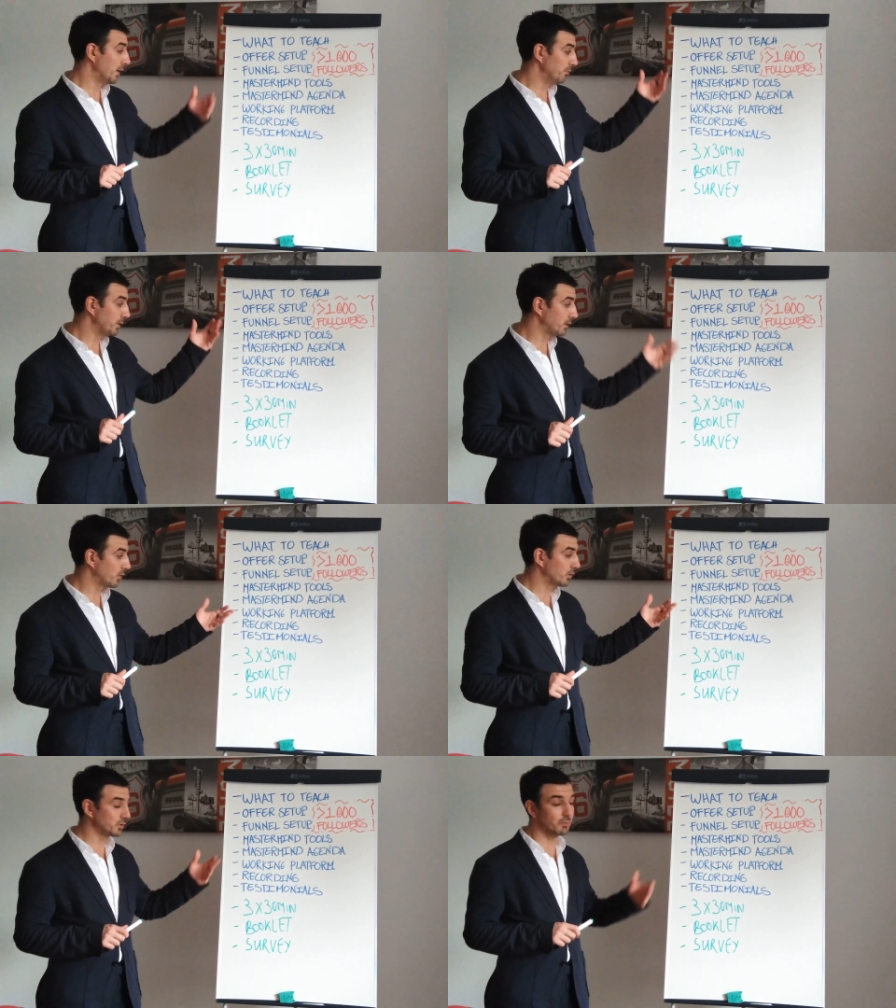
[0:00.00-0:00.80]

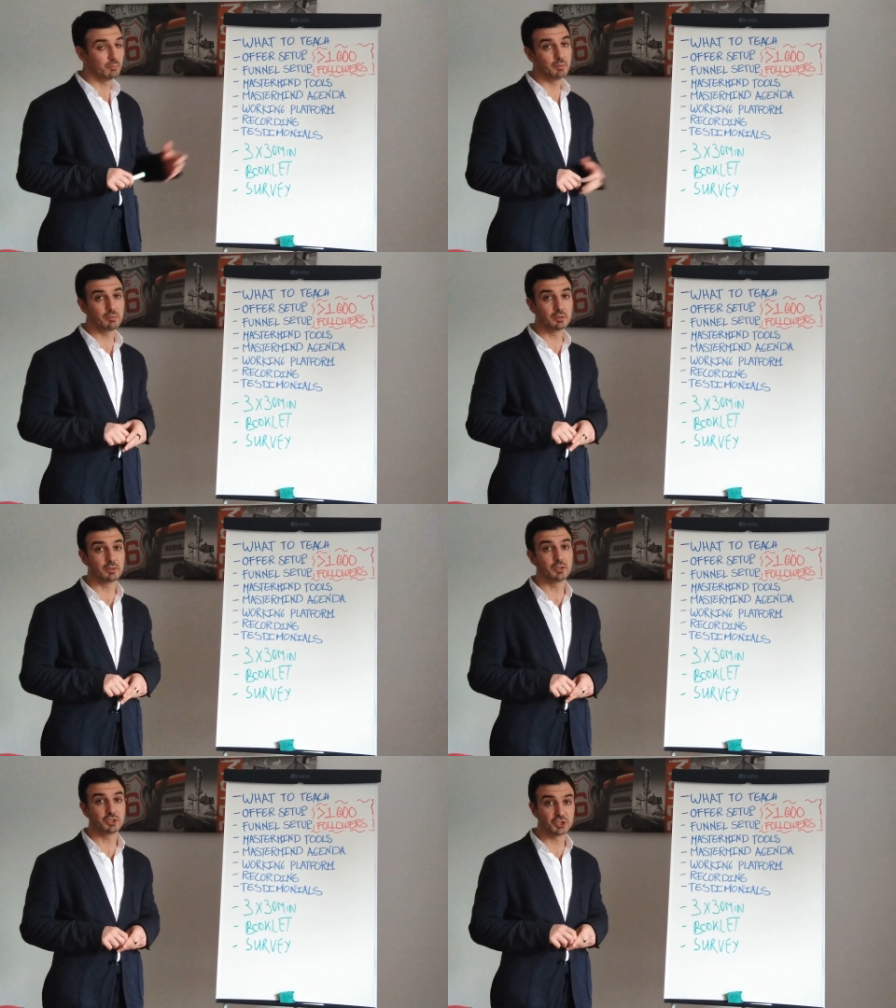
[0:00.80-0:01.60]
because we
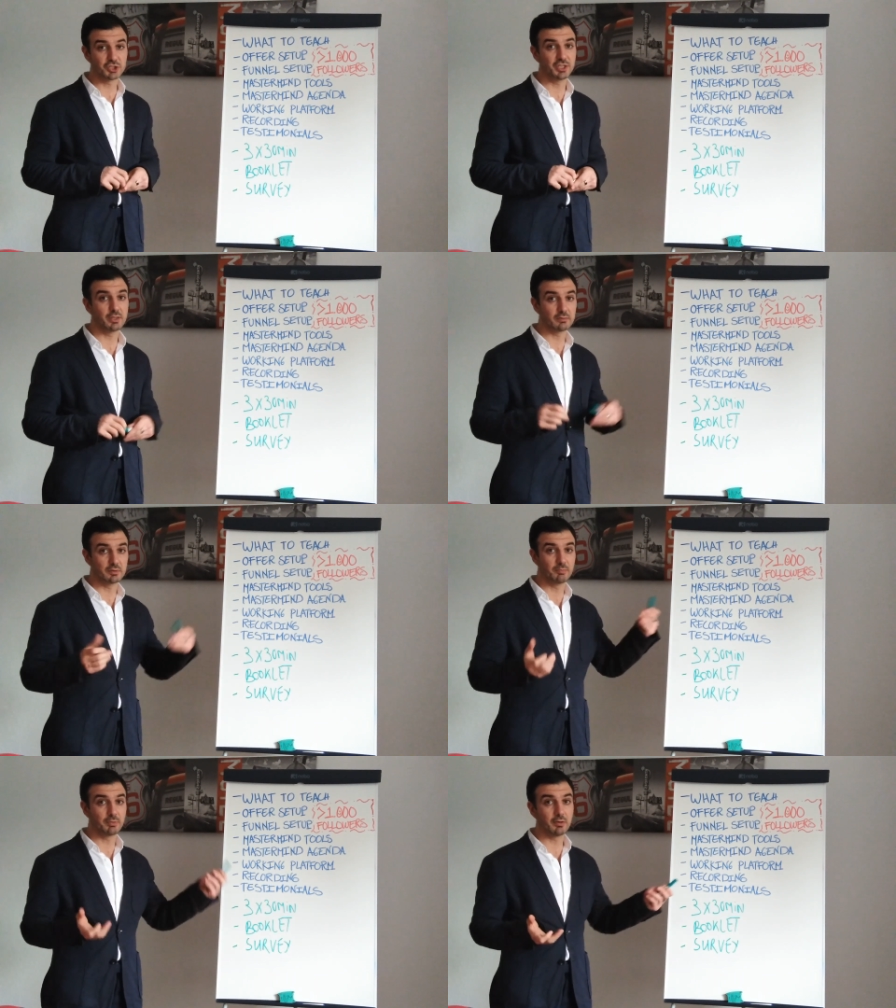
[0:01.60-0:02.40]
will share
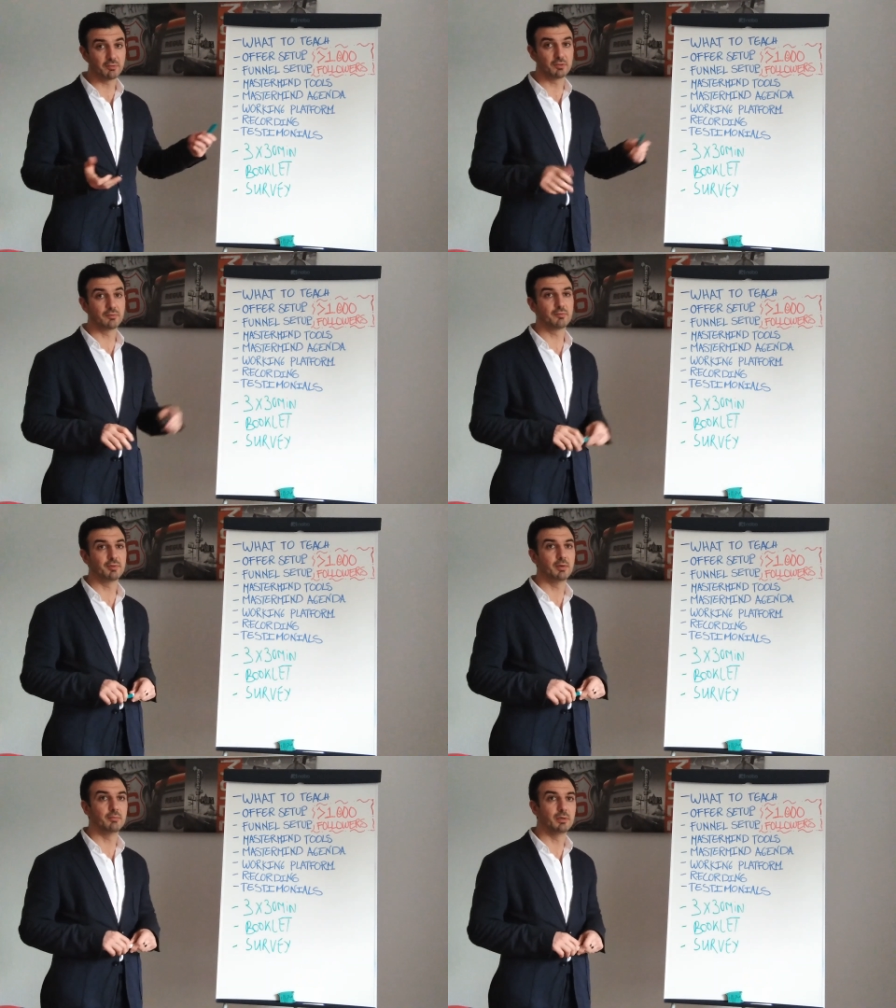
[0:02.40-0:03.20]
the profit
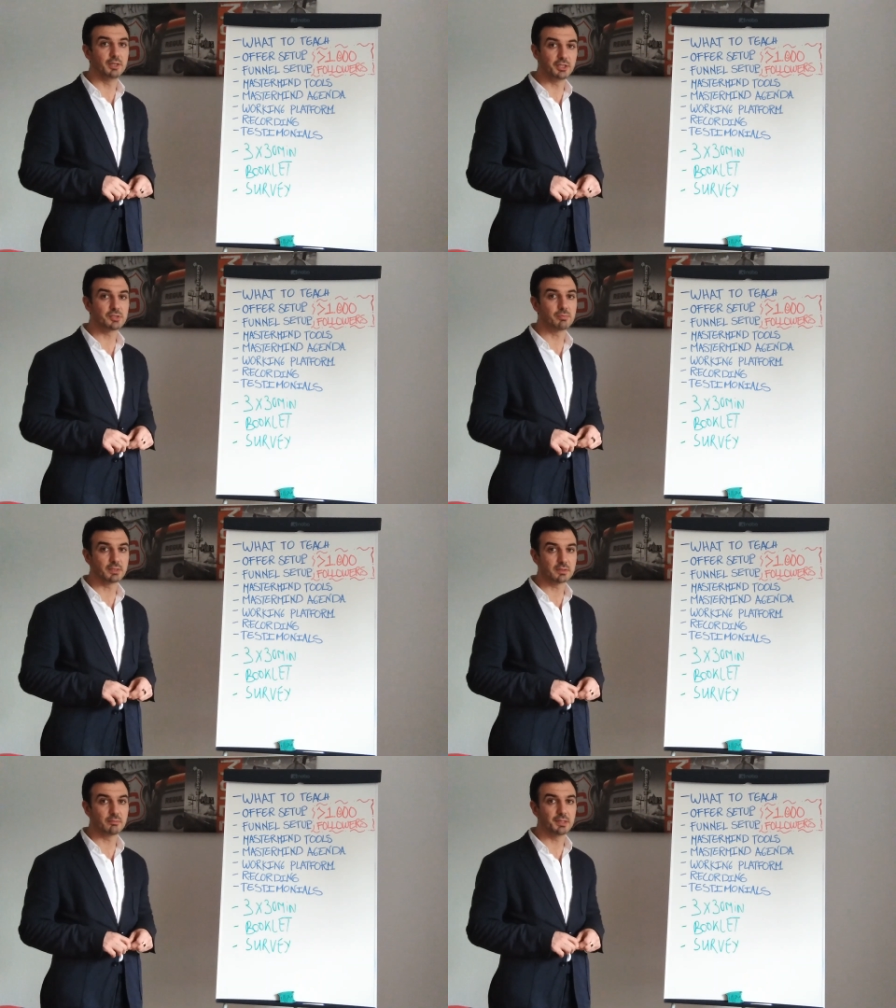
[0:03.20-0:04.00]
from each
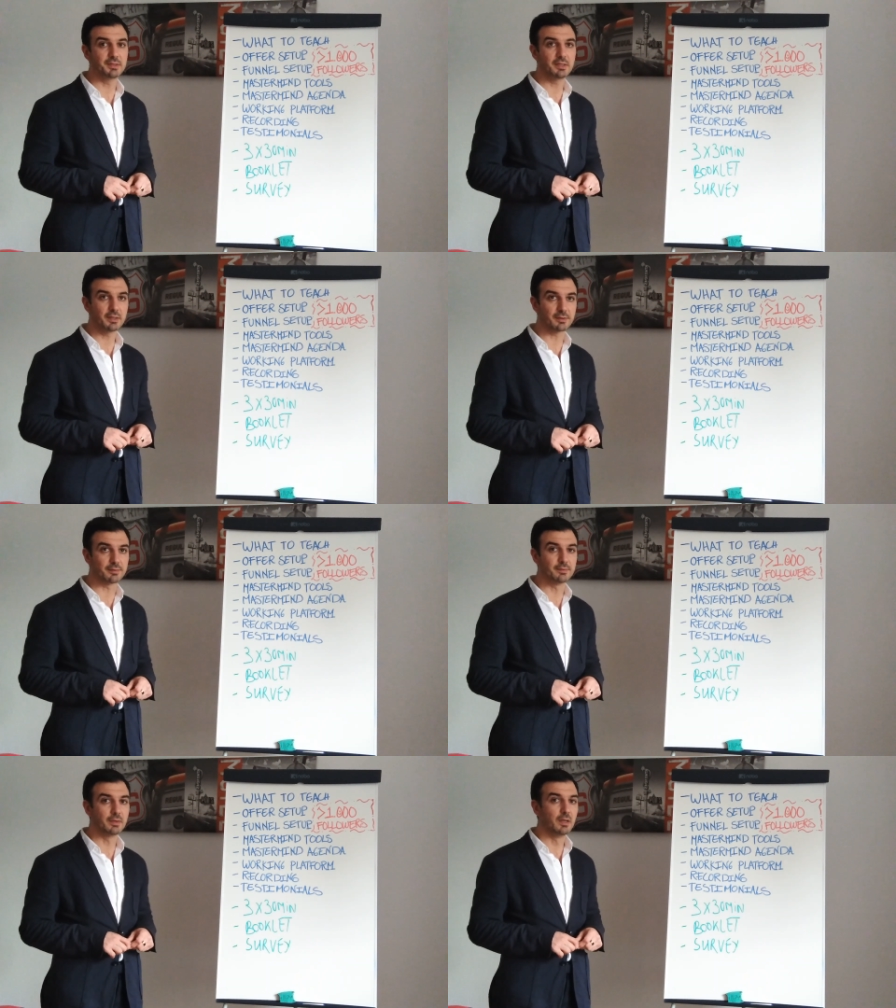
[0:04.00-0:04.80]
mastermind ticket.
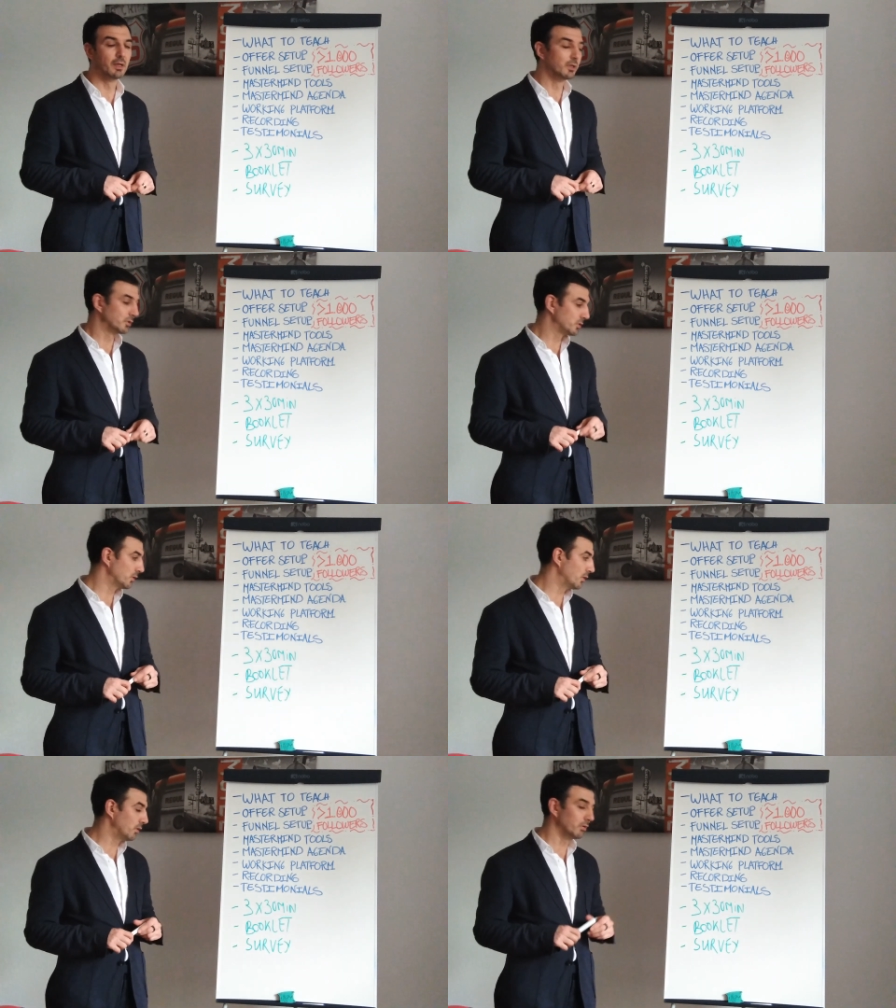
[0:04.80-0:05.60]

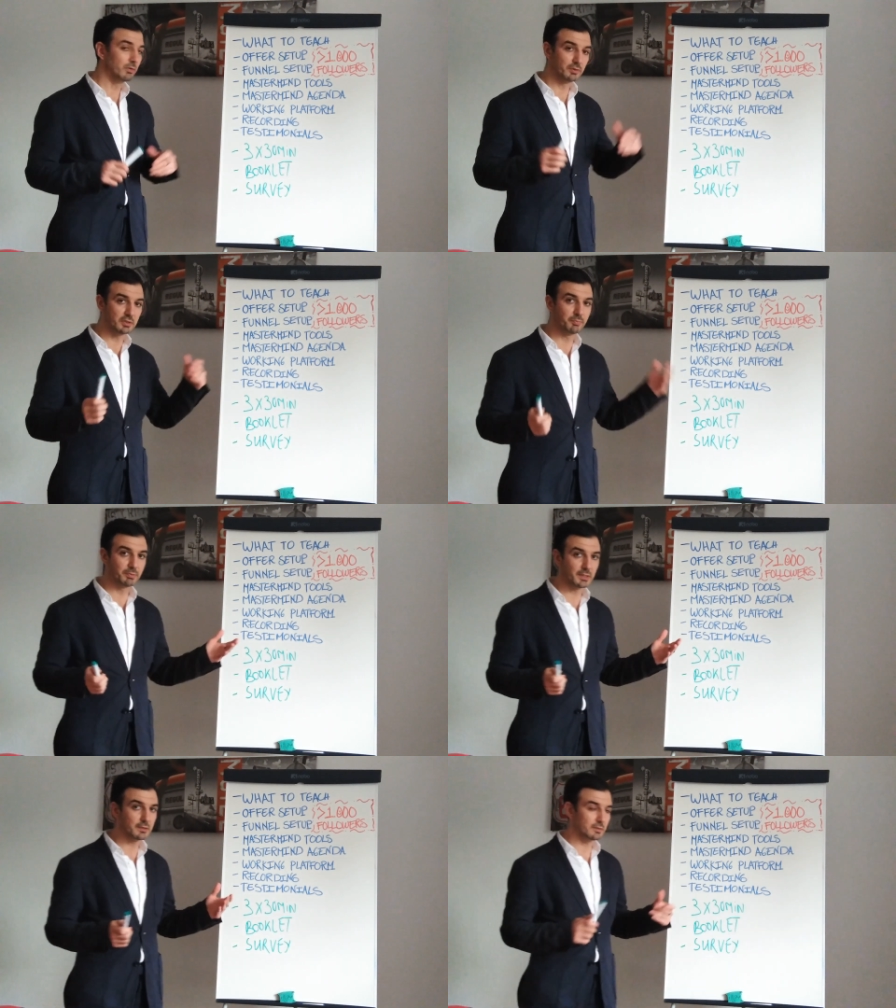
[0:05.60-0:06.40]
So the
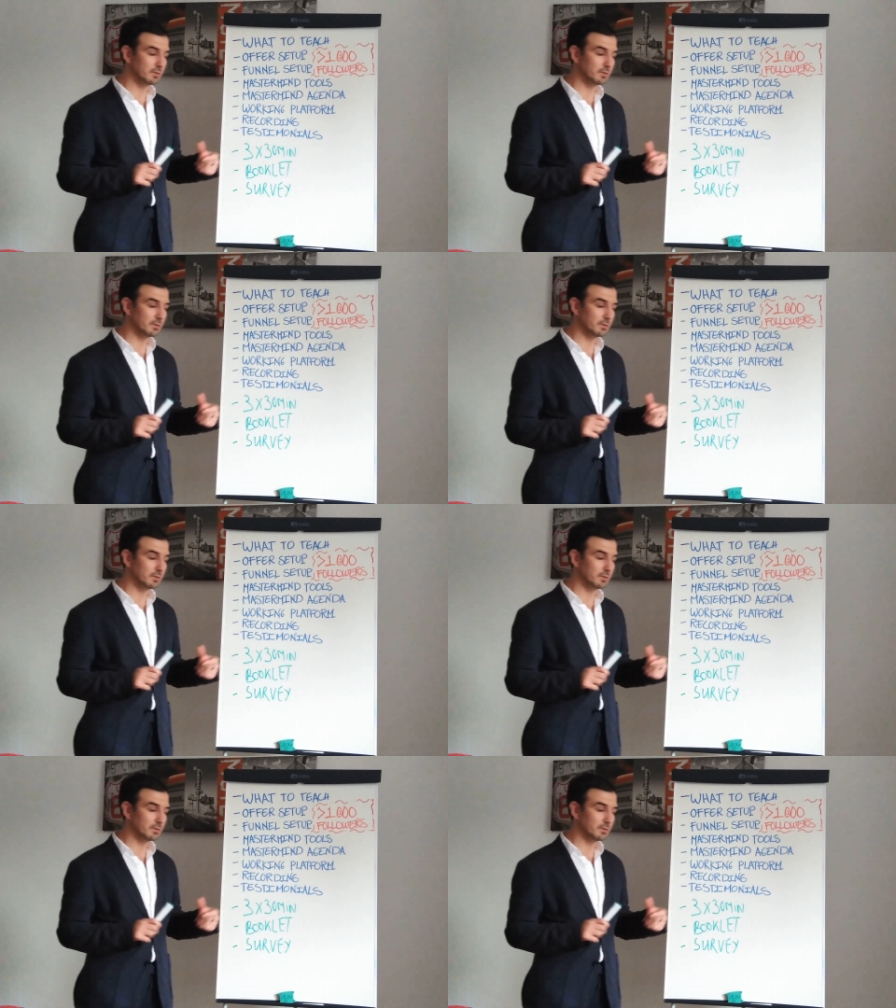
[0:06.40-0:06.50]
split